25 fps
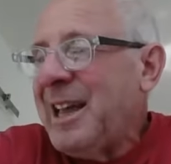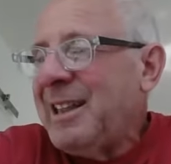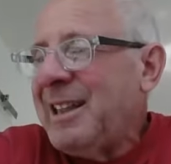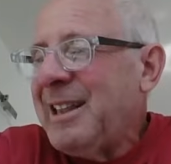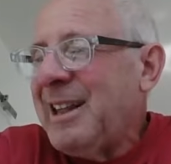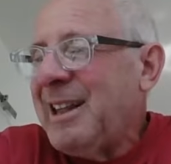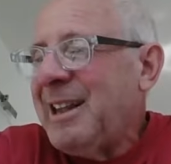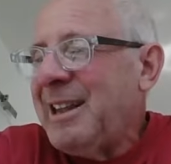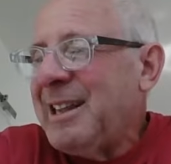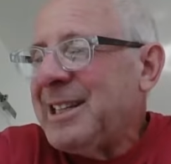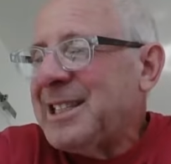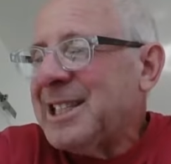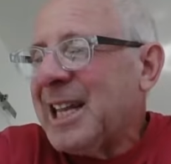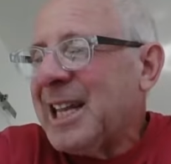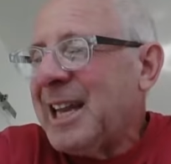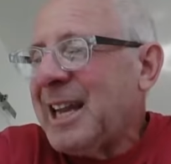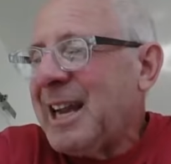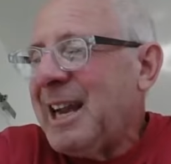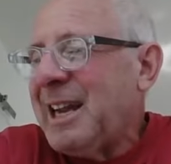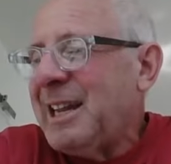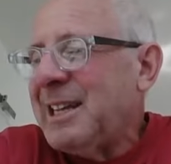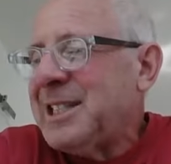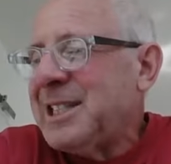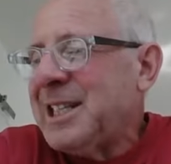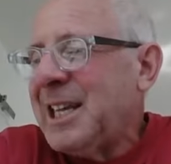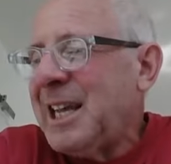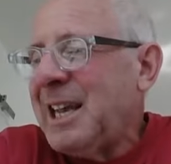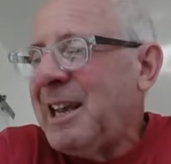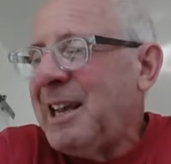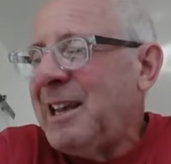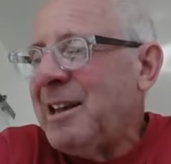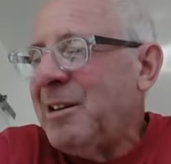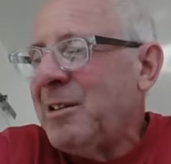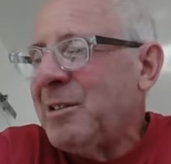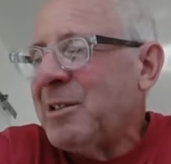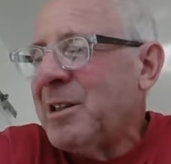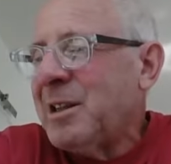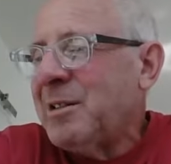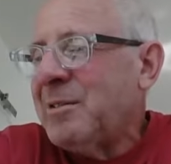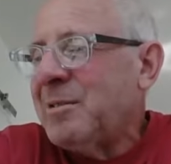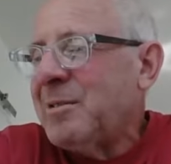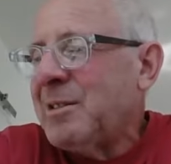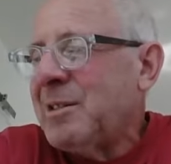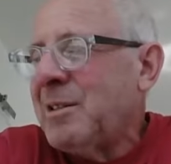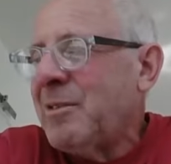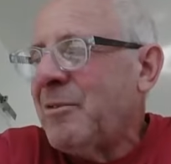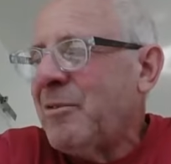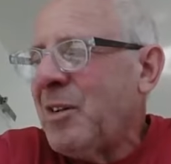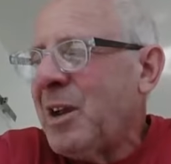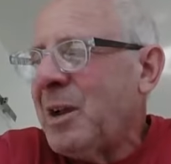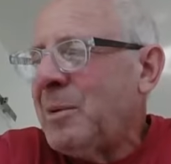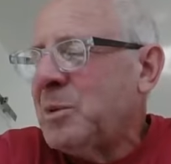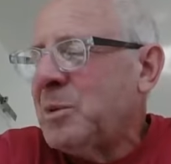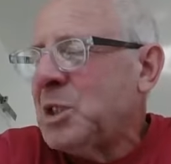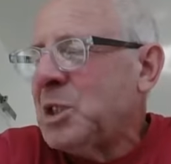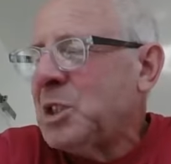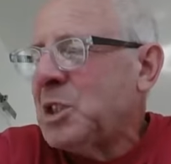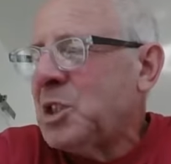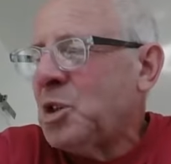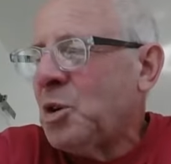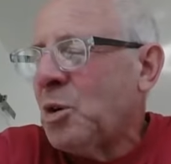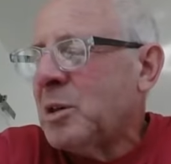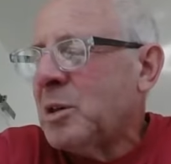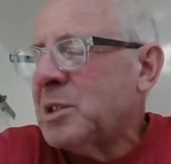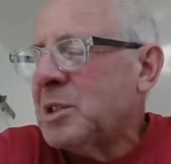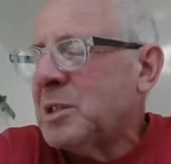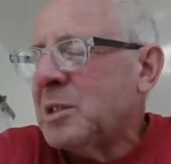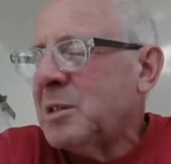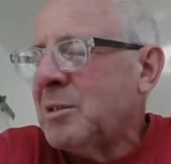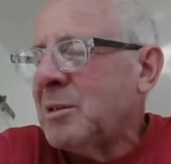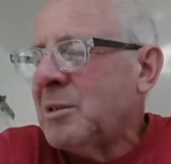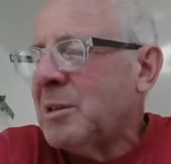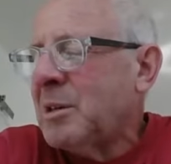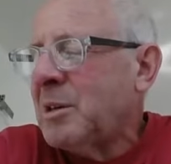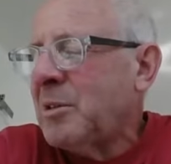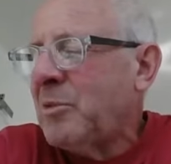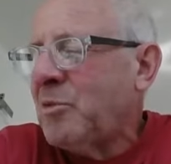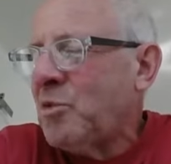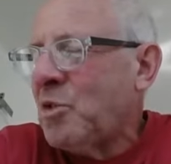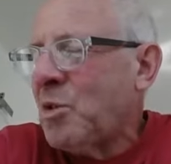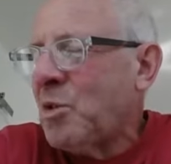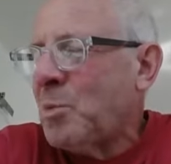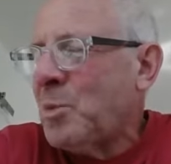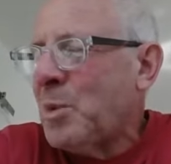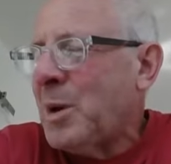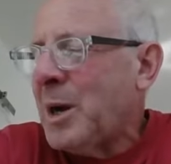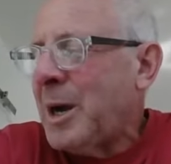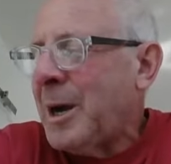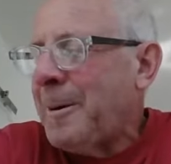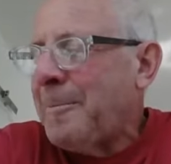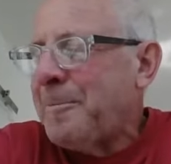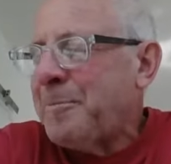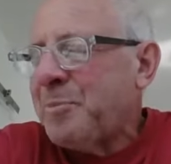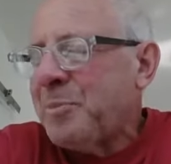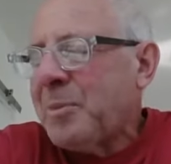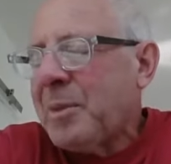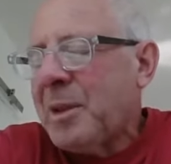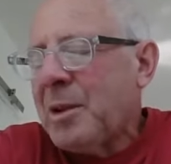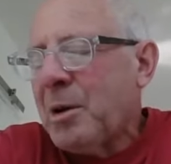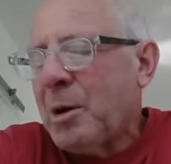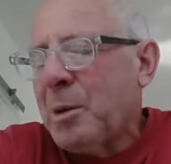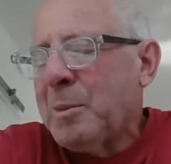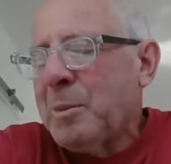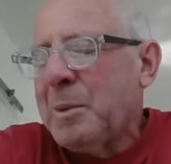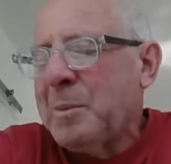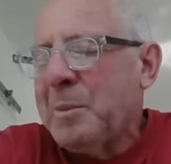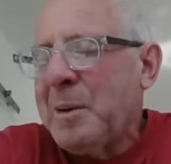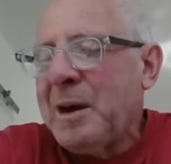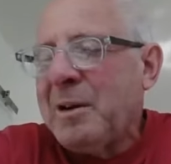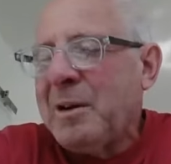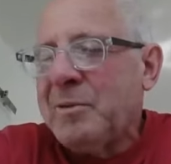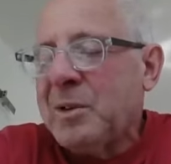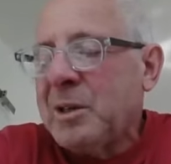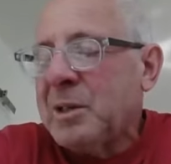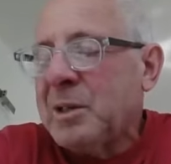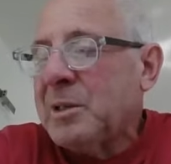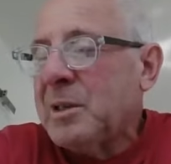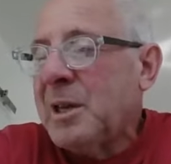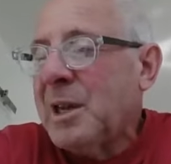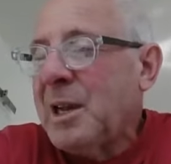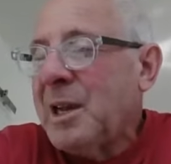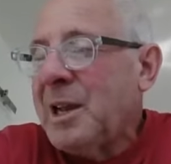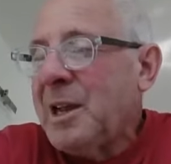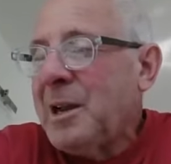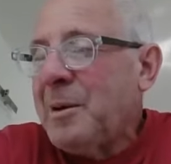it's like I say, the famous short story from Herman Melville,